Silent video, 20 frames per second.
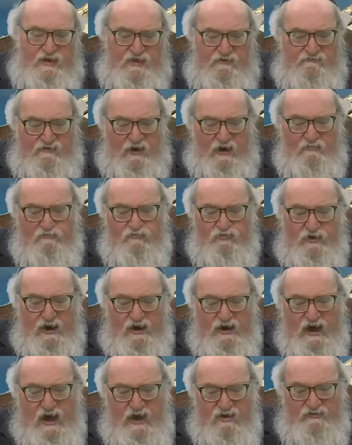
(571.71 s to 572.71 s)
If our
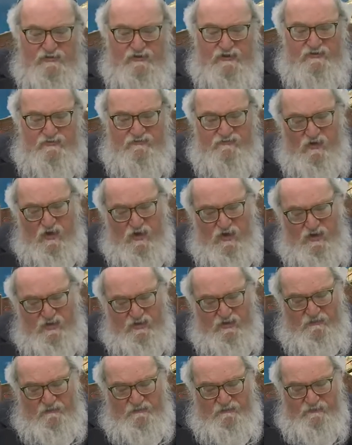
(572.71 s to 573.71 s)
brick houses
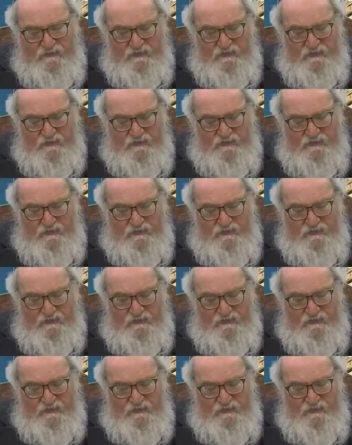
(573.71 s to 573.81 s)
fall,